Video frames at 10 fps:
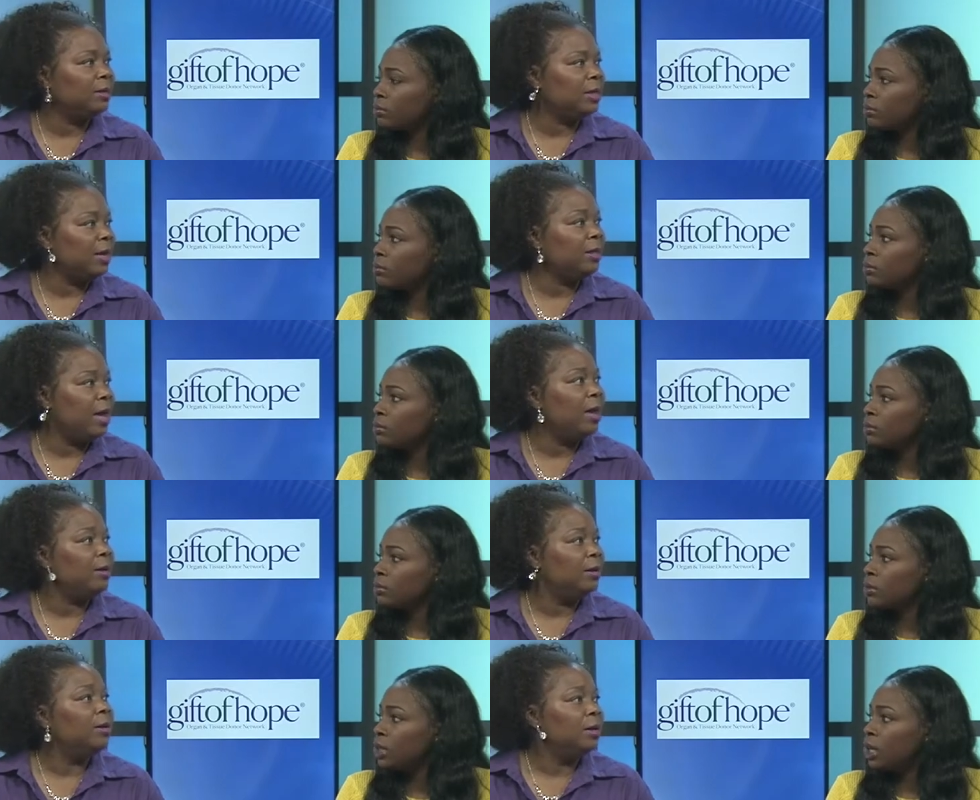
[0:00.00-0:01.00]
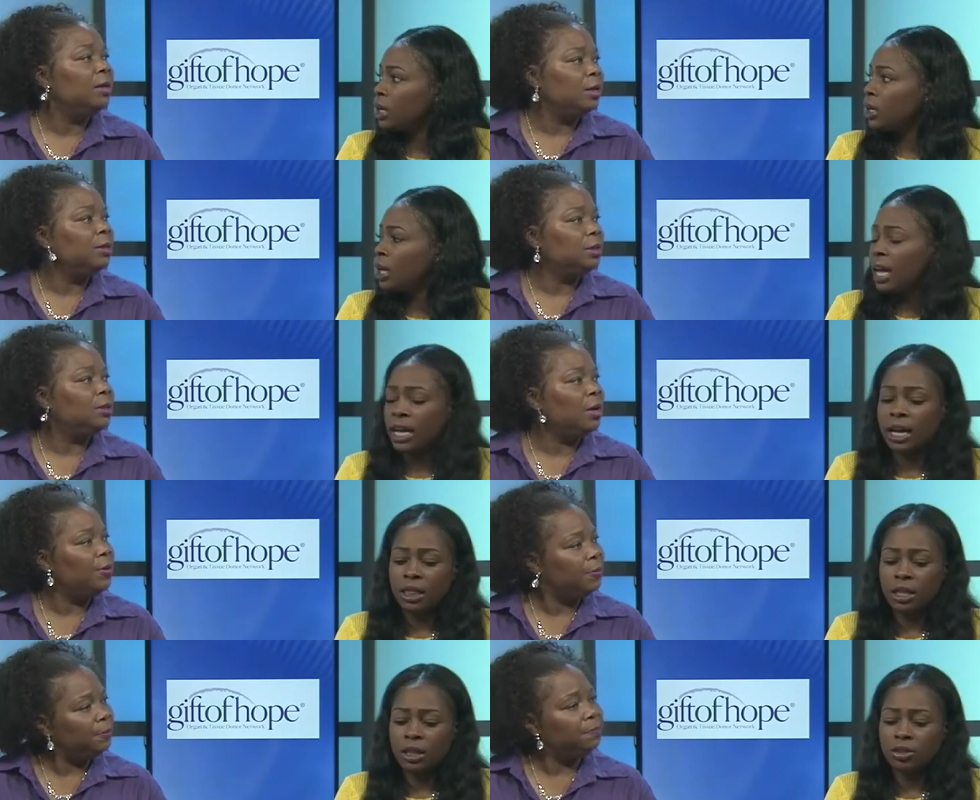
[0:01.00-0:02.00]
Speaker 1: like that.
Speaker 2: Yeah. So. And I
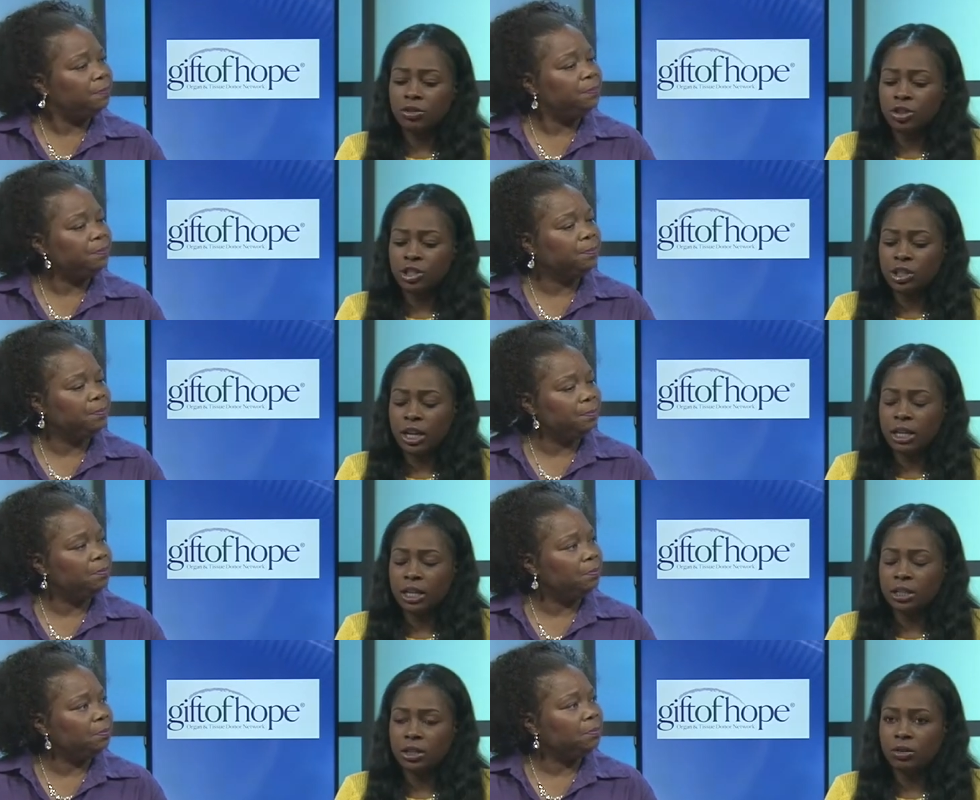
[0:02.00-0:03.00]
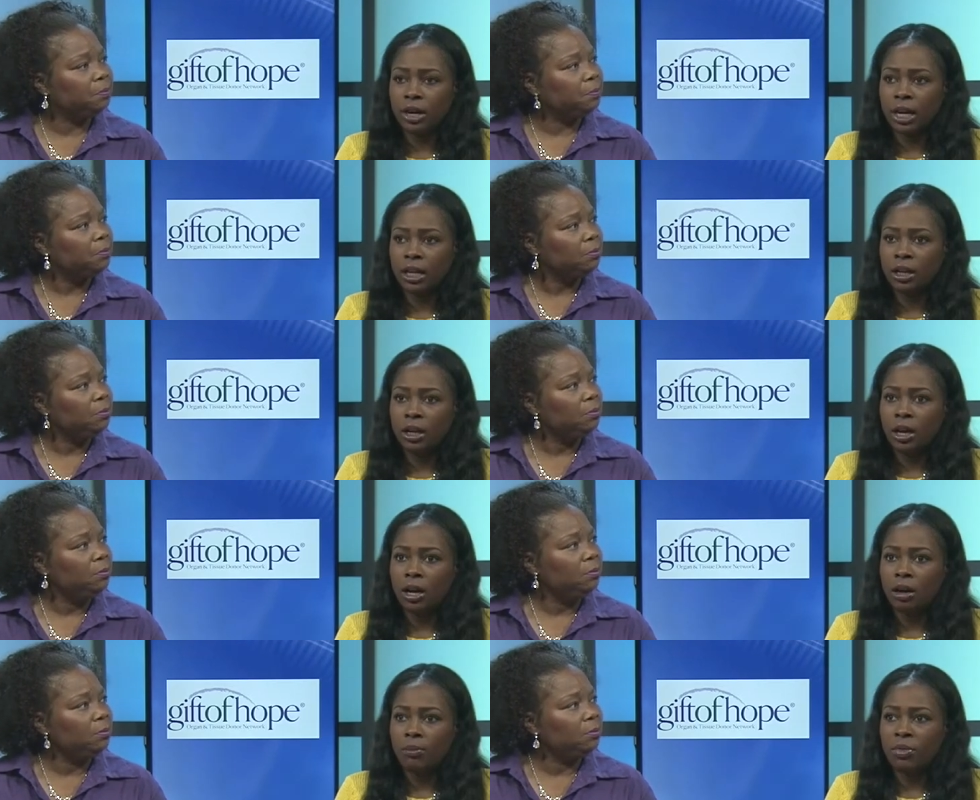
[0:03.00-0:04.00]
think the nutrition idea is a great
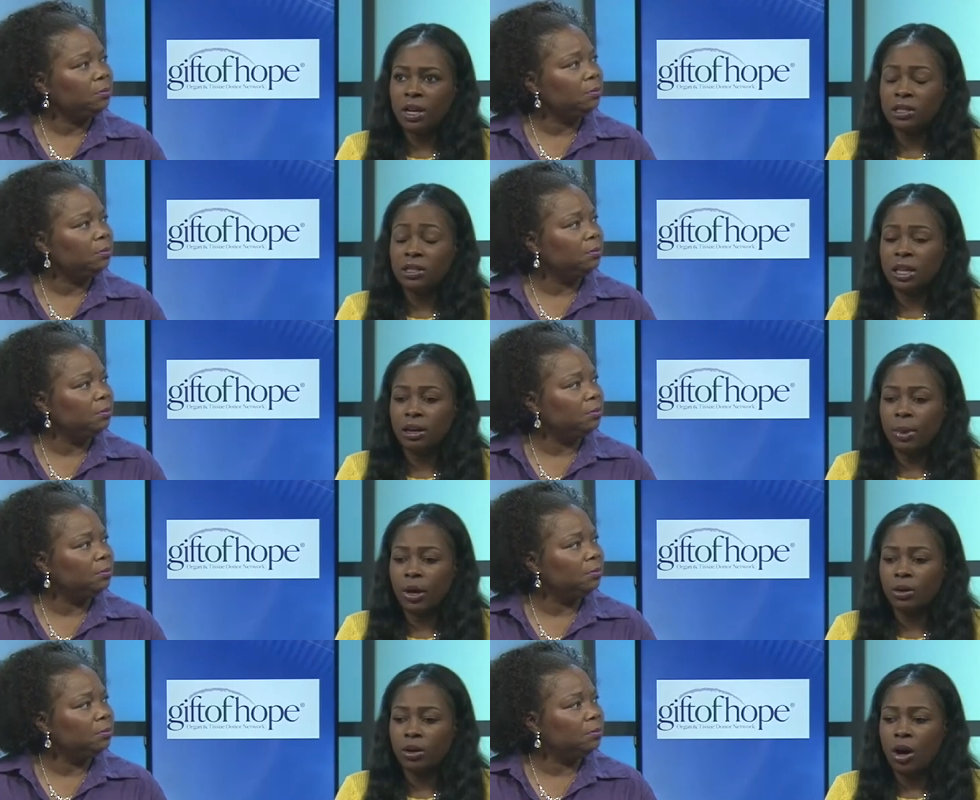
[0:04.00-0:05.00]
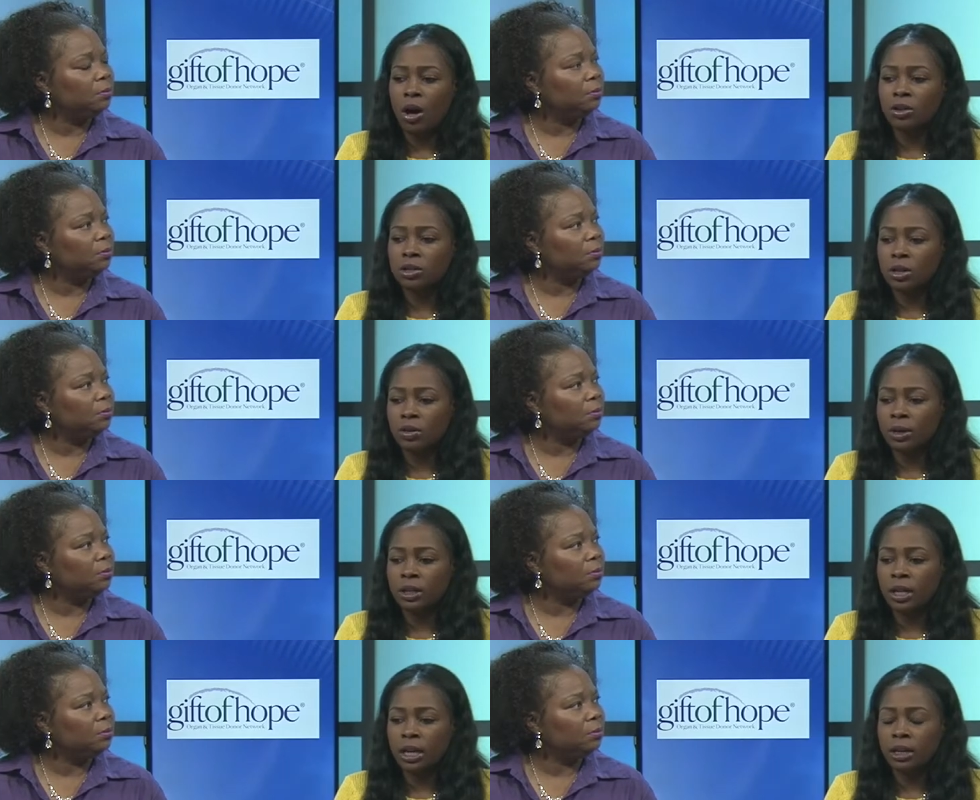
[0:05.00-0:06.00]
um, thing to think about also
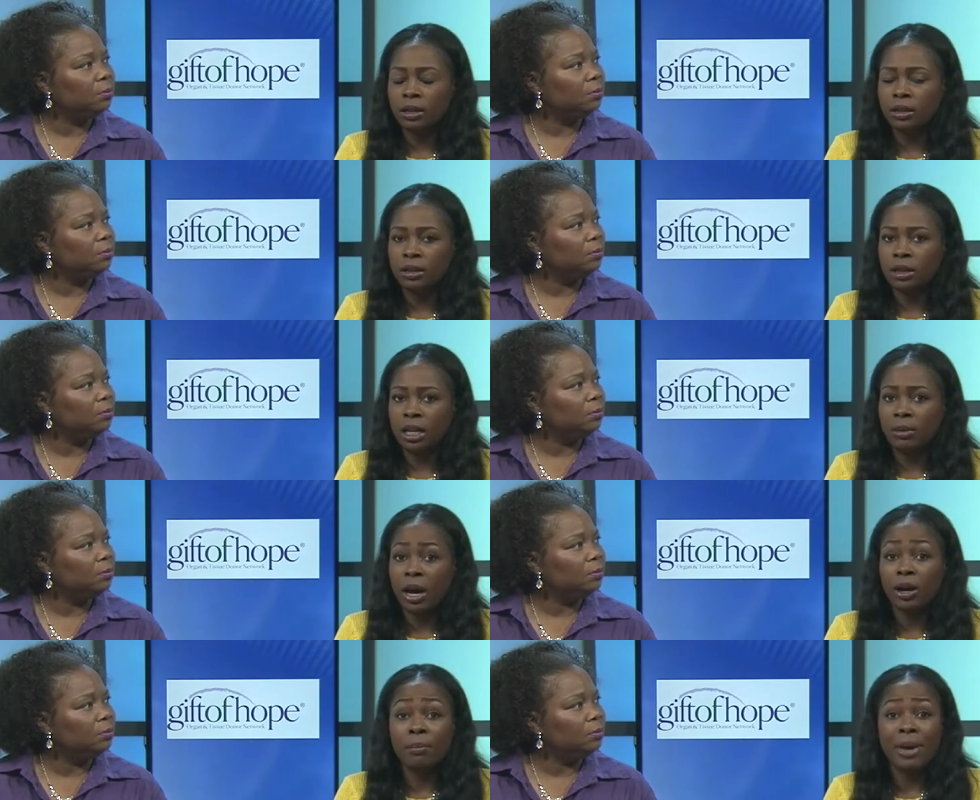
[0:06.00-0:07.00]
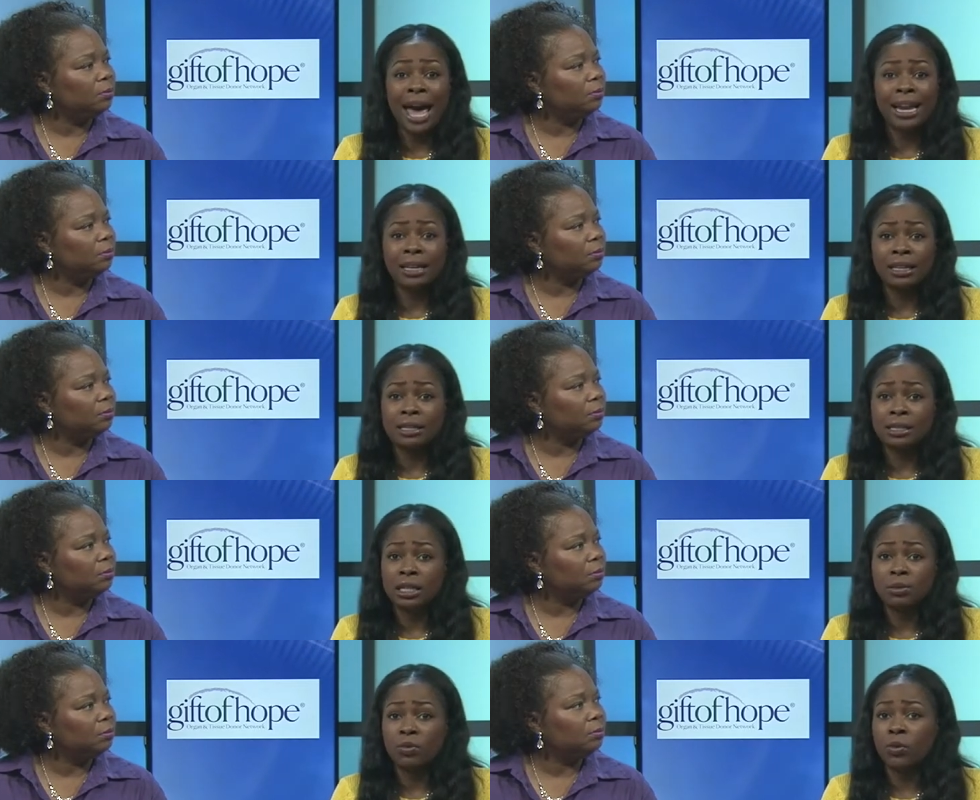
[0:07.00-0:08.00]
in, in thinking about combating these
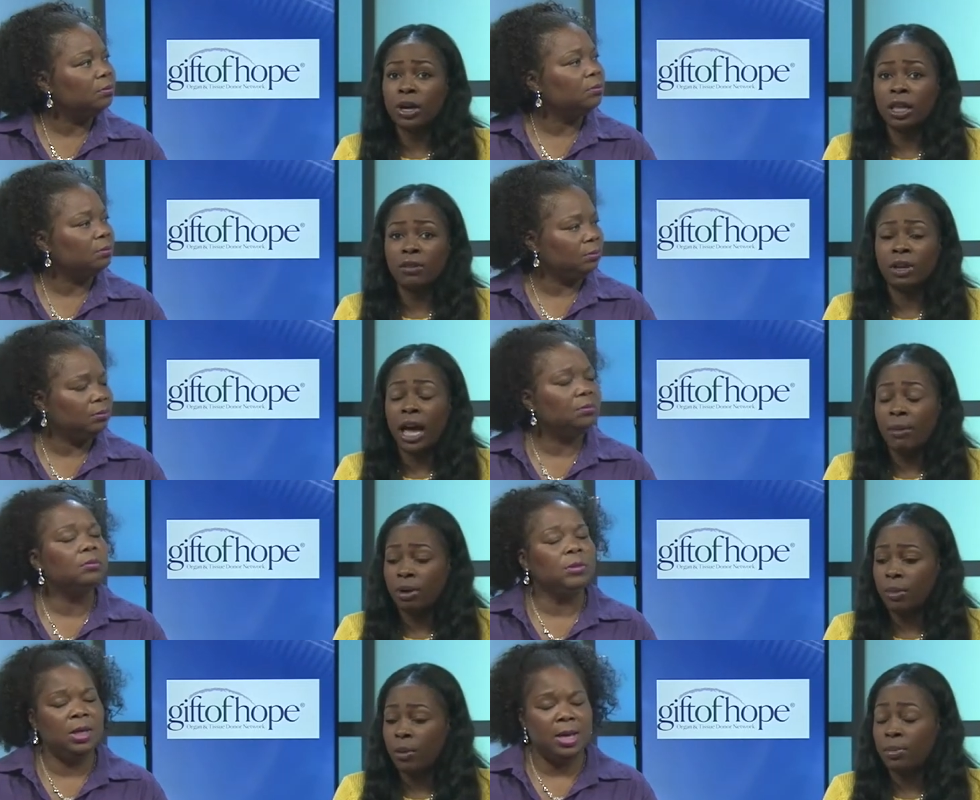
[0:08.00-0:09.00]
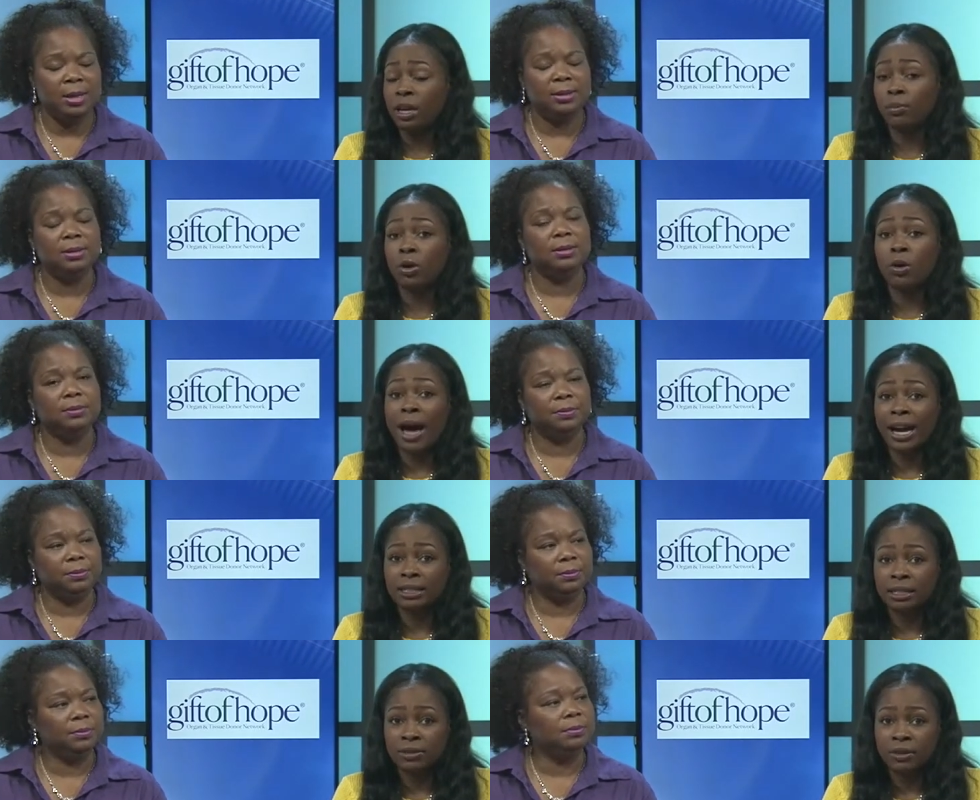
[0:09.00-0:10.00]
things before they even happen, about yes. being
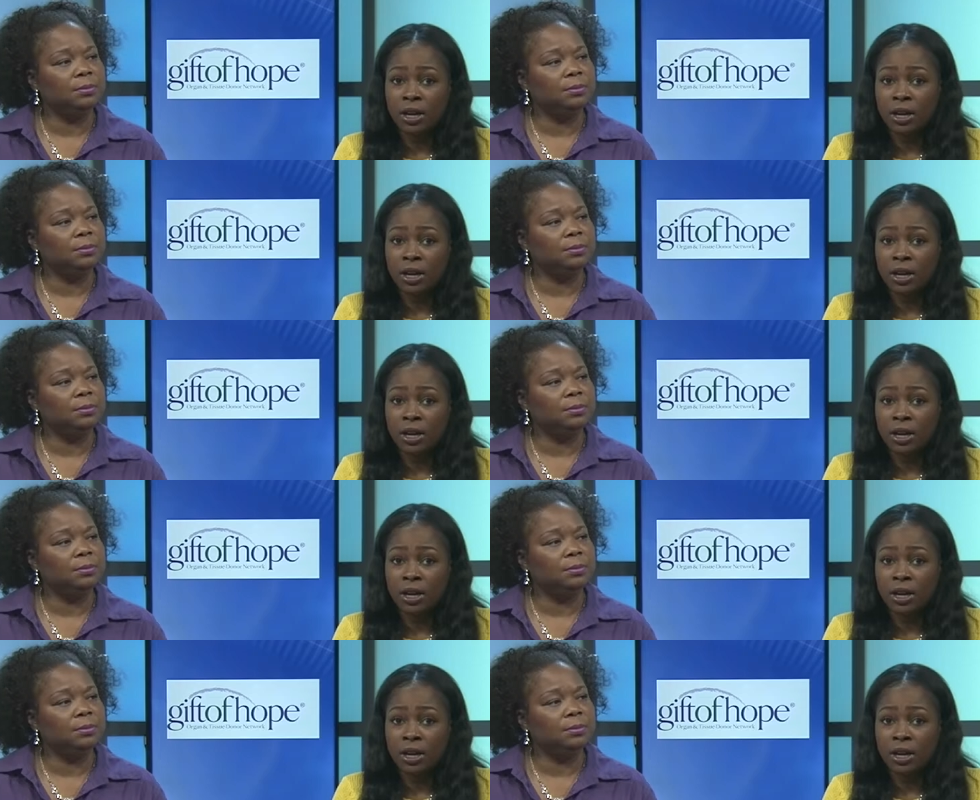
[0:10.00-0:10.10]
proactive.